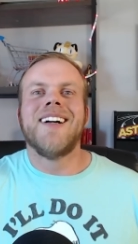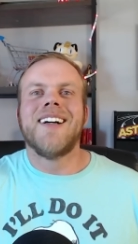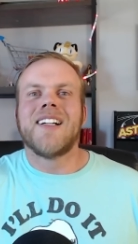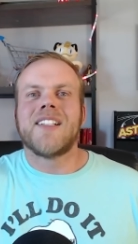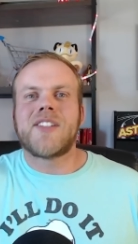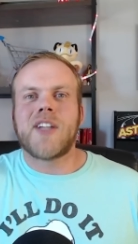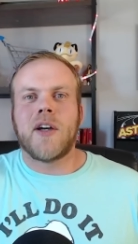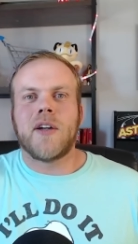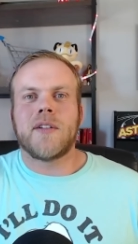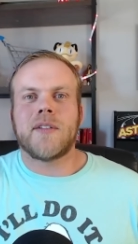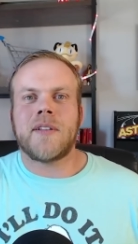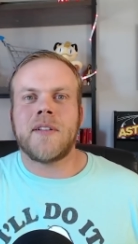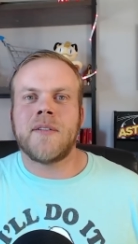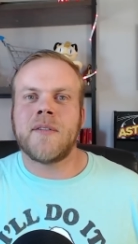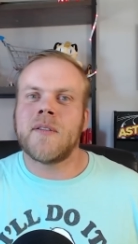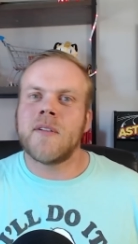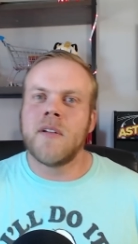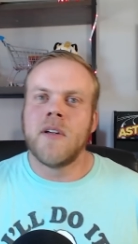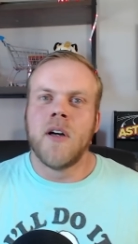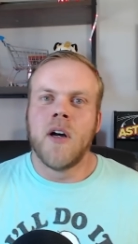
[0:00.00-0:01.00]
So
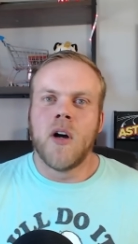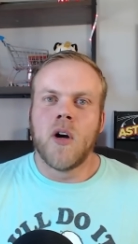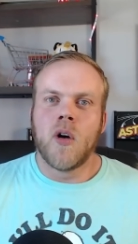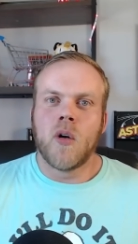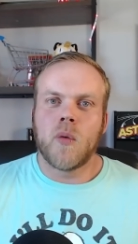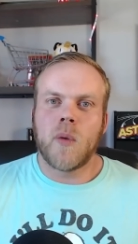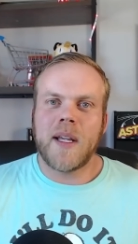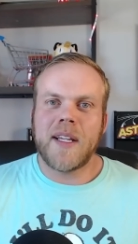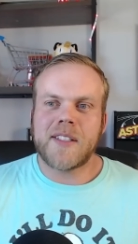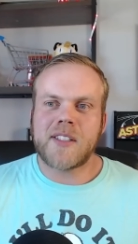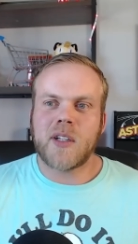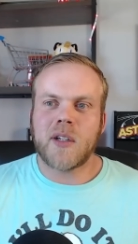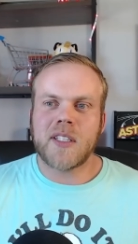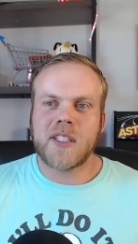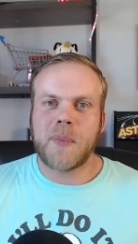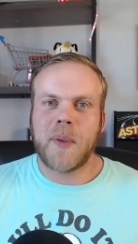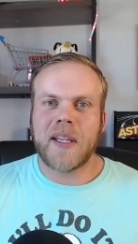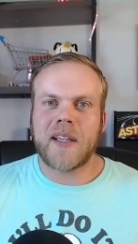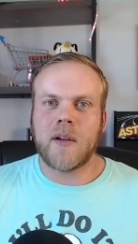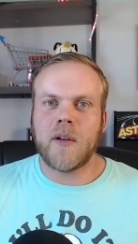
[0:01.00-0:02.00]
we started
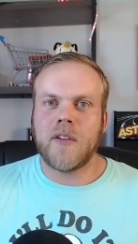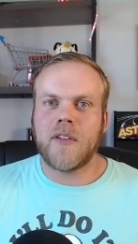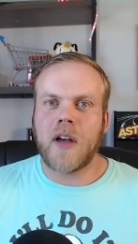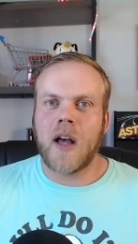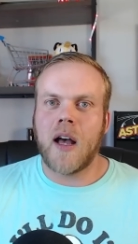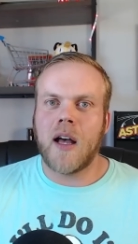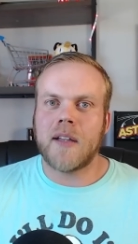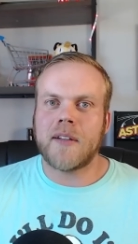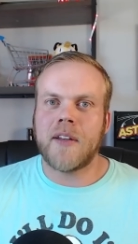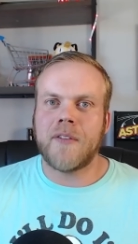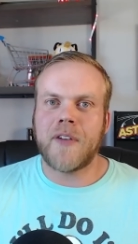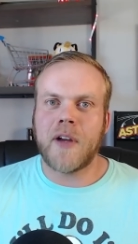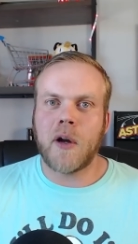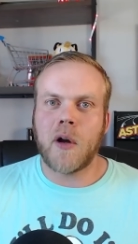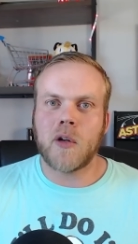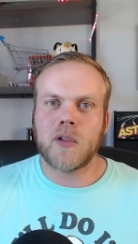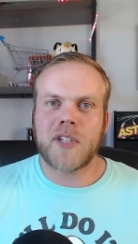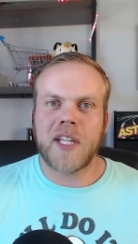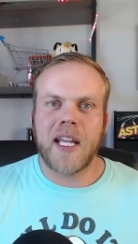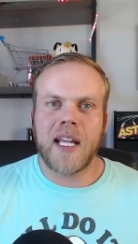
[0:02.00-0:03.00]
speaking with the
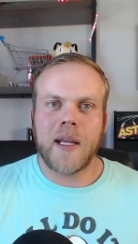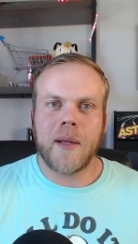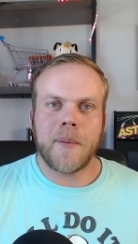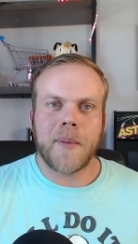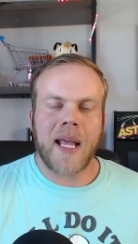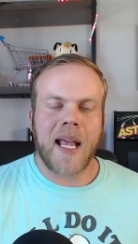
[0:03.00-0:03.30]
Vero team,